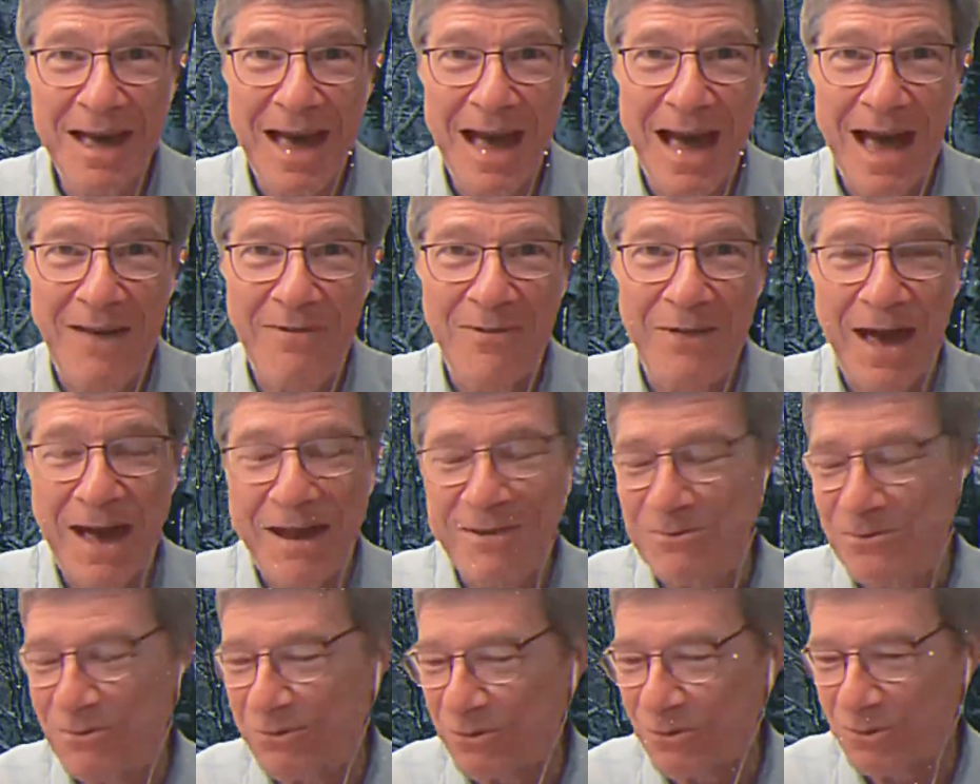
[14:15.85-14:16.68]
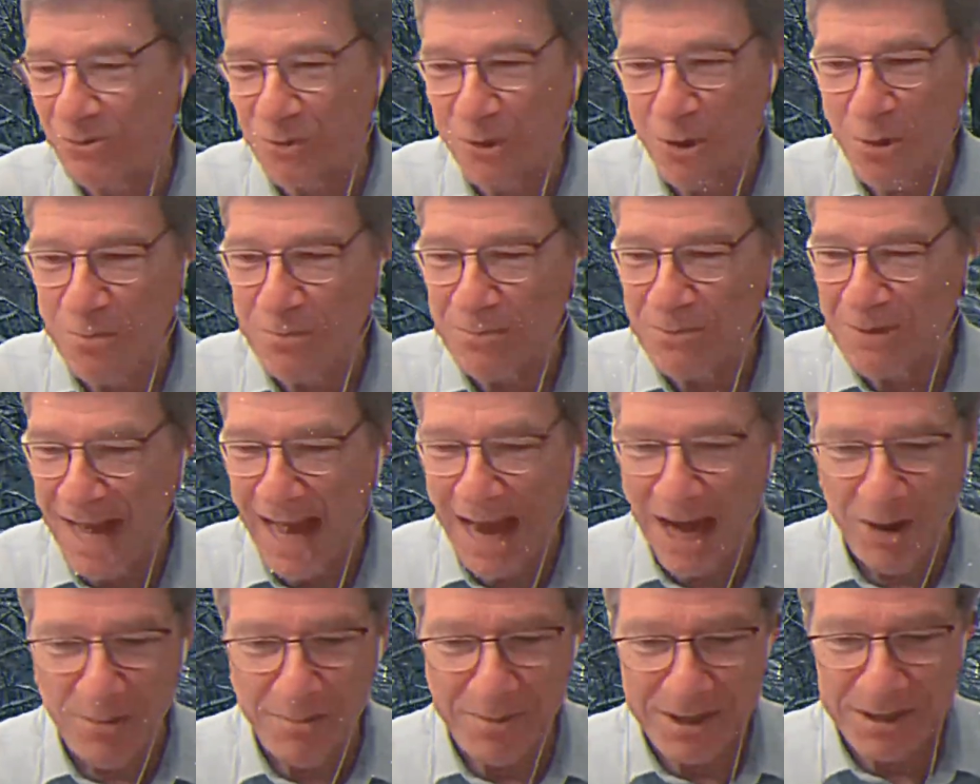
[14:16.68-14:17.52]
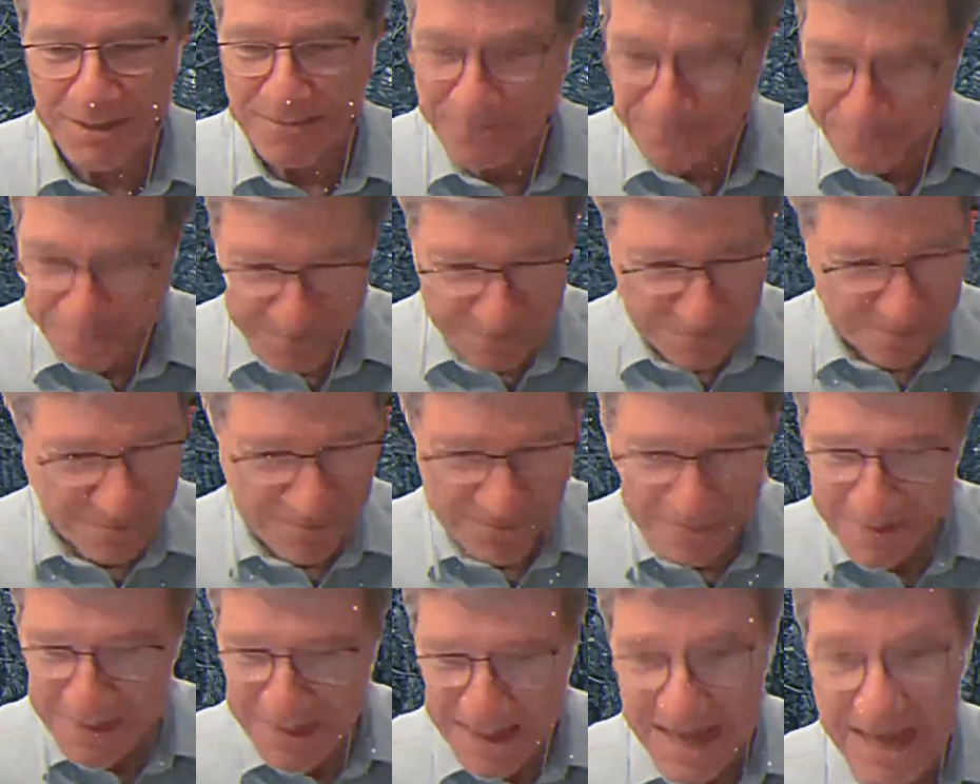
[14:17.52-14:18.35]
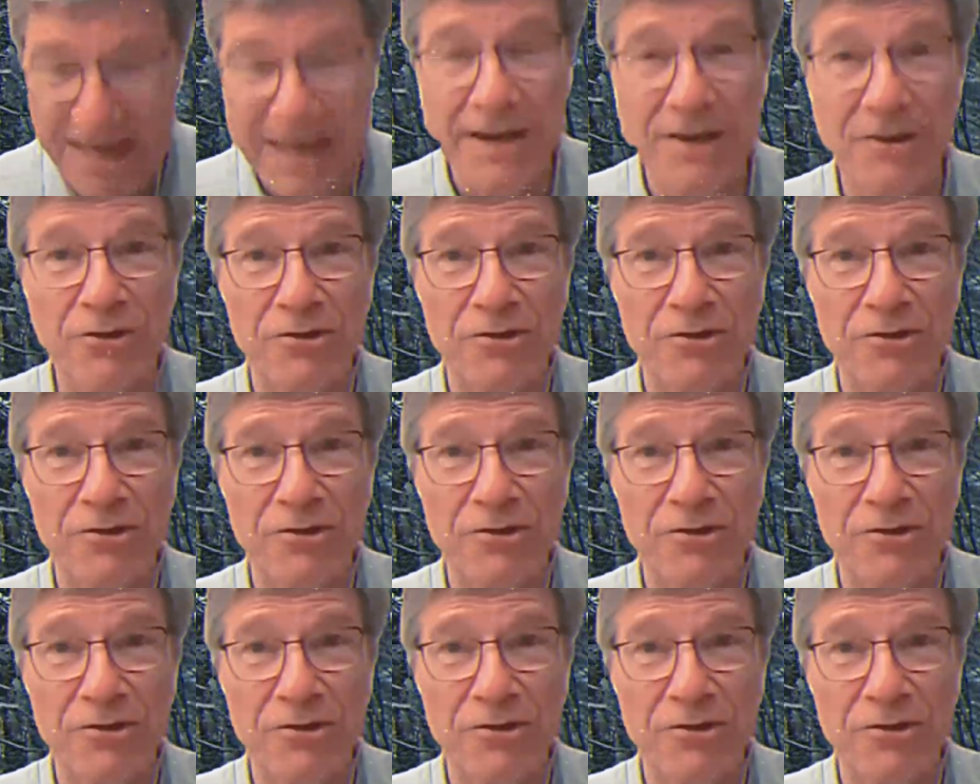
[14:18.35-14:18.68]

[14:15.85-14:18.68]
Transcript: And then Strobe Talbot, in his